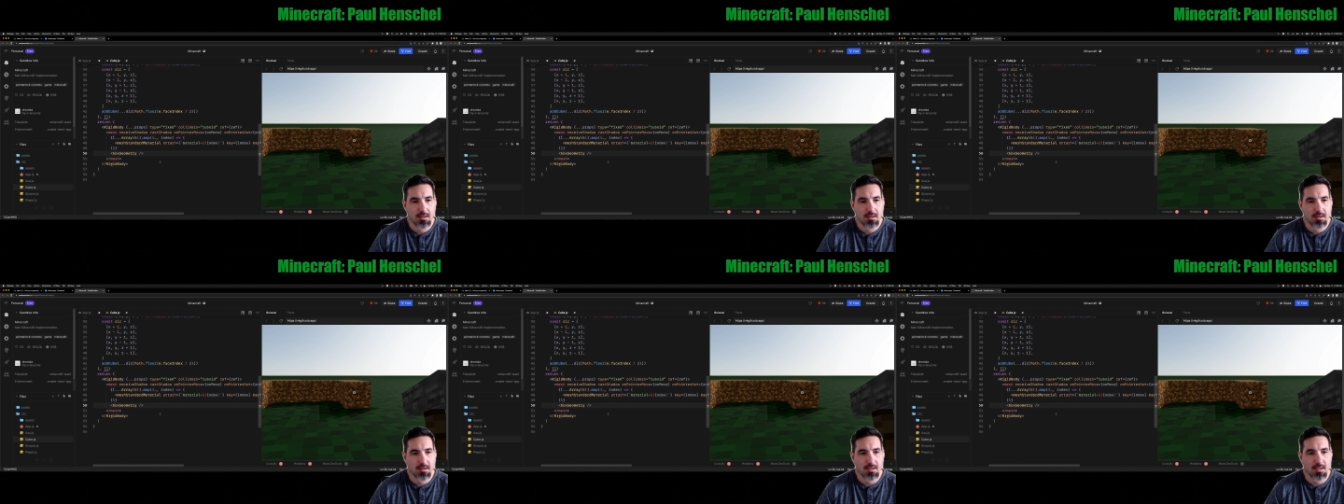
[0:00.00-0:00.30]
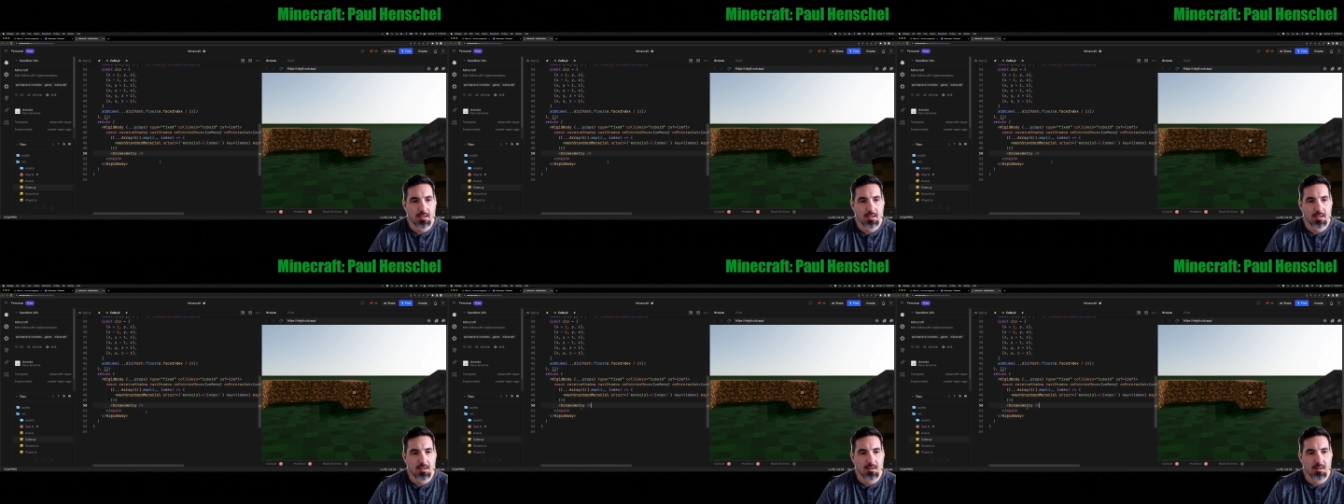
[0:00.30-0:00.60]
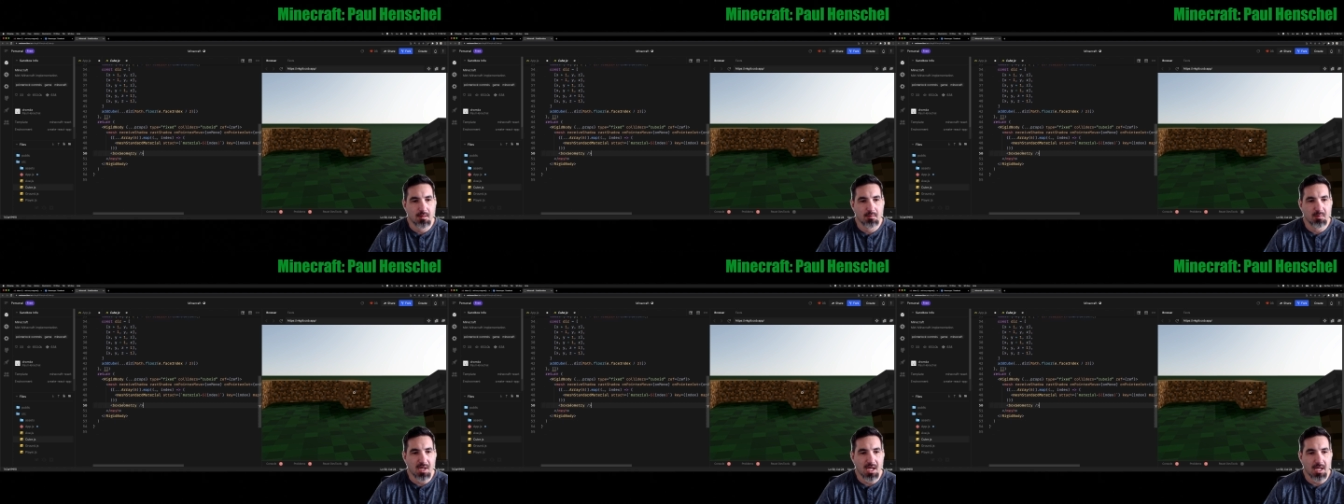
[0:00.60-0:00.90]
the
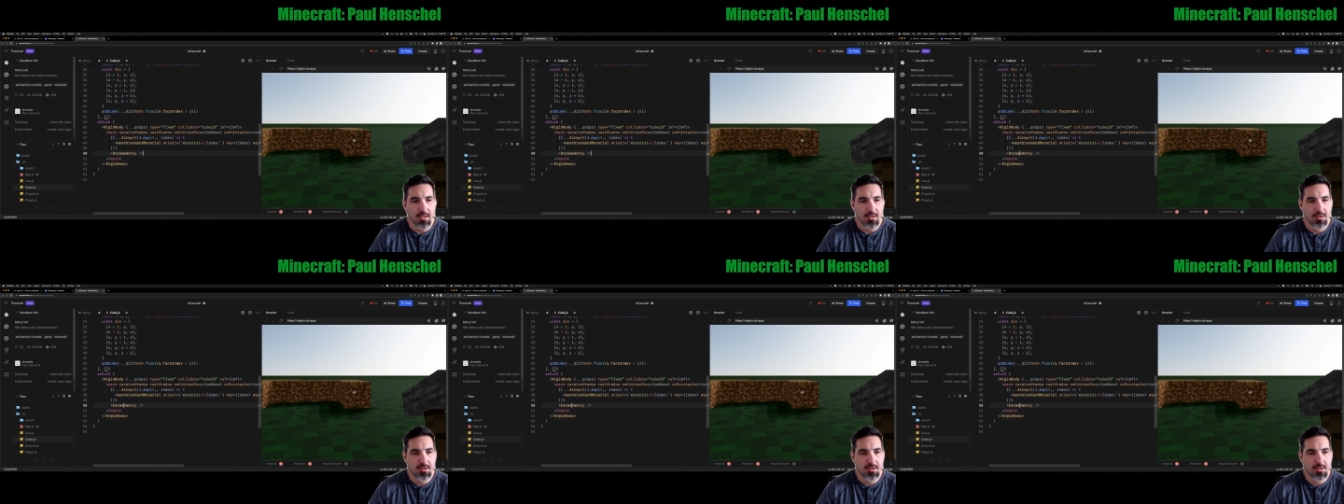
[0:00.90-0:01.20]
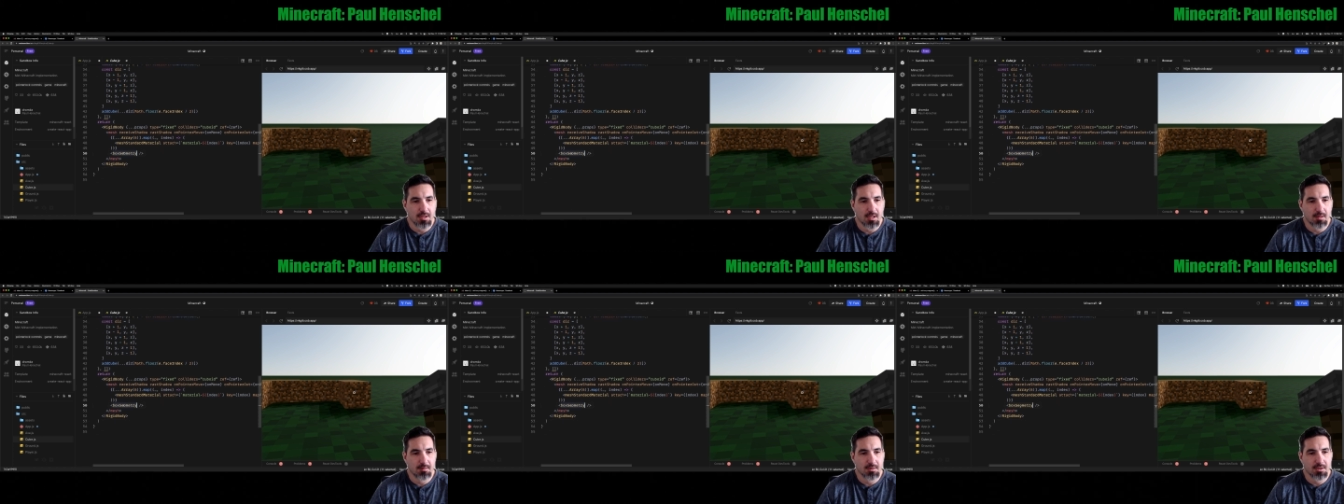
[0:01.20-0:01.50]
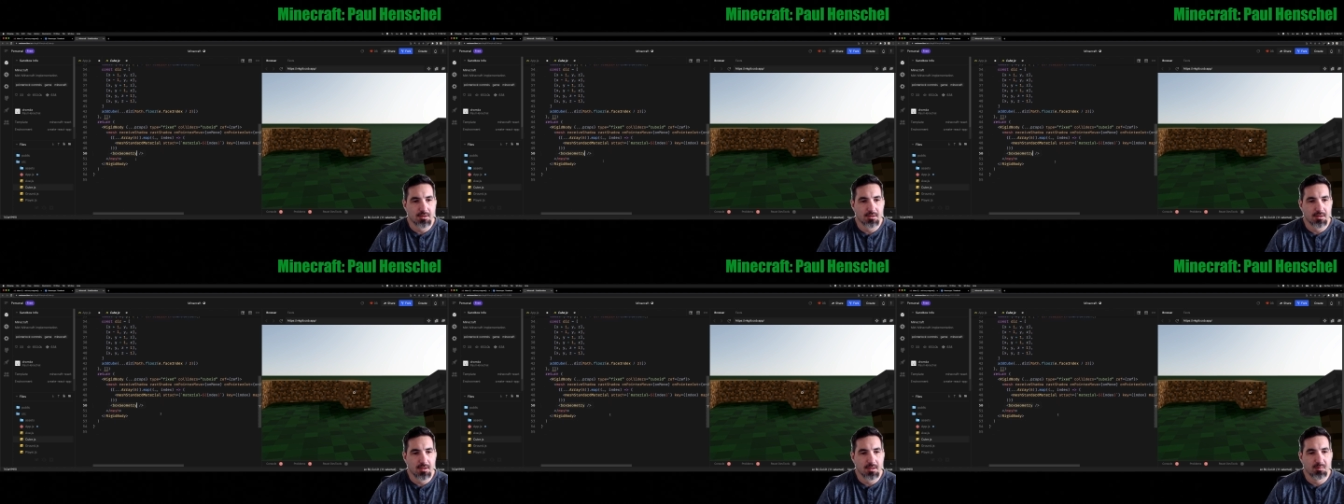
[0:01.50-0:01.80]
box
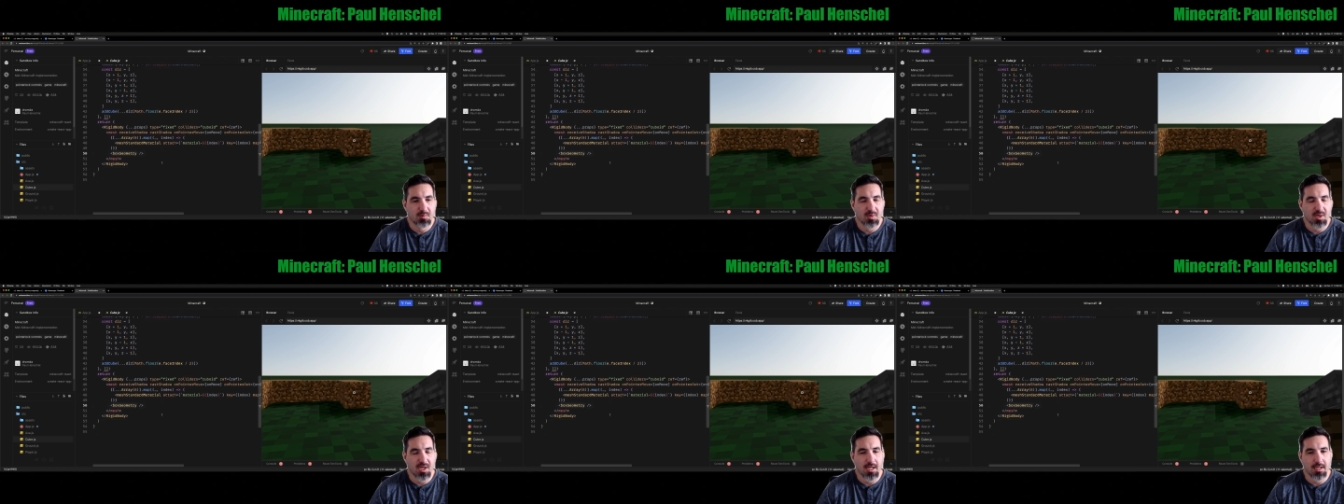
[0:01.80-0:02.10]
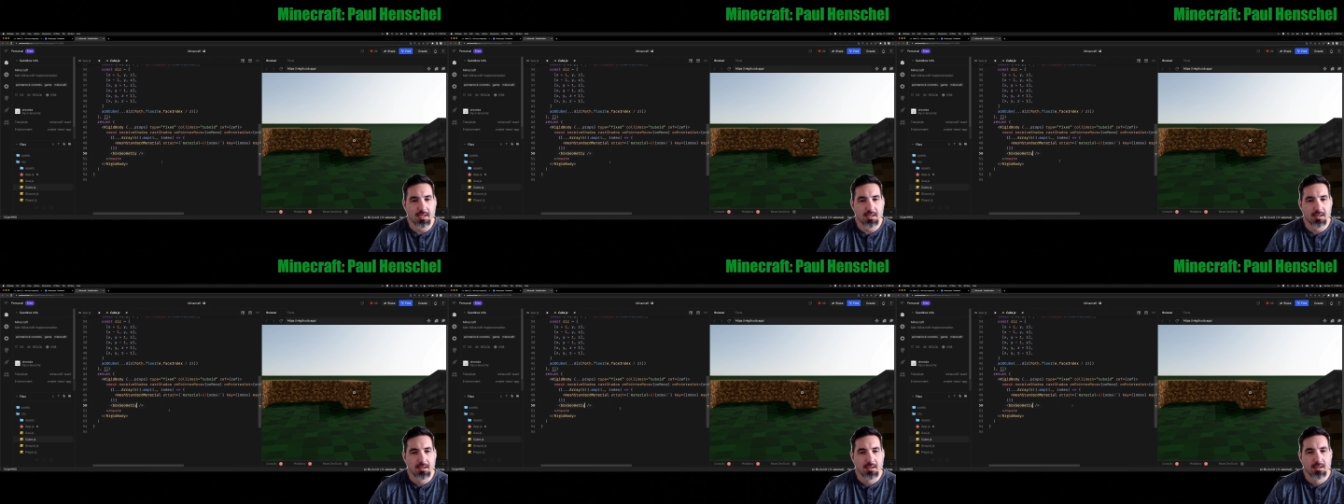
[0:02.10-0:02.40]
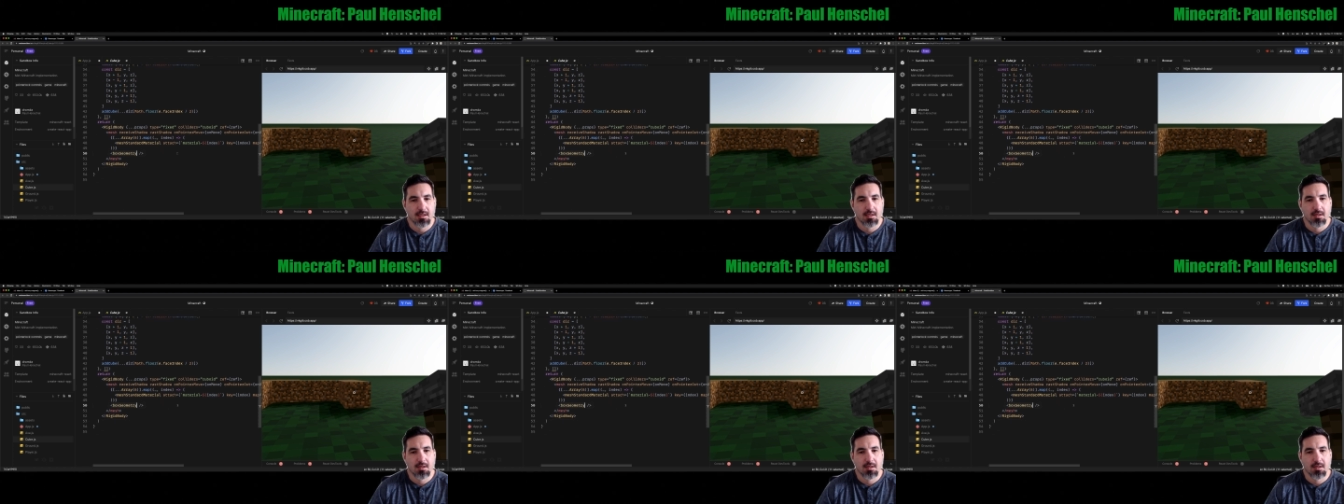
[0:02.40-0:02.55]
geometry, but